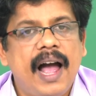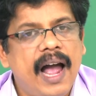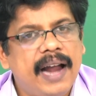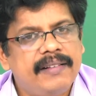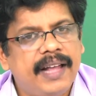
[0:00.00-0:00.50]

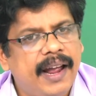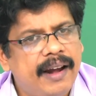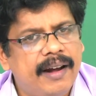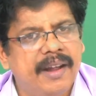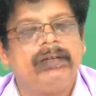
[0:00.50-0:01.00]
and
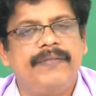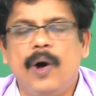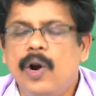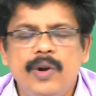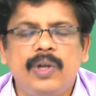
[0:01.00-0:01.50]
there we
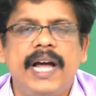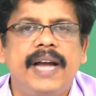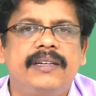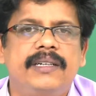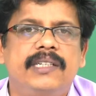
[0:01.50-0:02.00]
all know
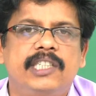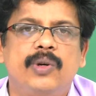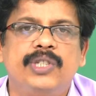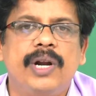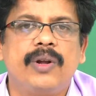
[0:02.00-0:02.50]
that the
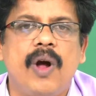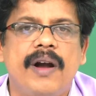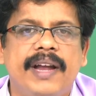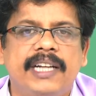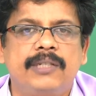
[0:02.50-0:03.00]
social
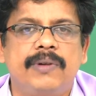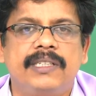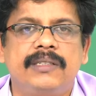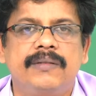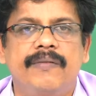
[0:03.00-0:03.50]
context
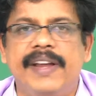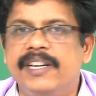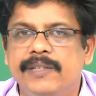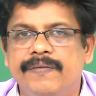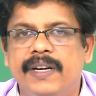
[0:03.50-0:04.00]
was very
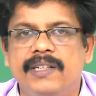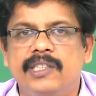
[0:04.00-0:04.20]
different,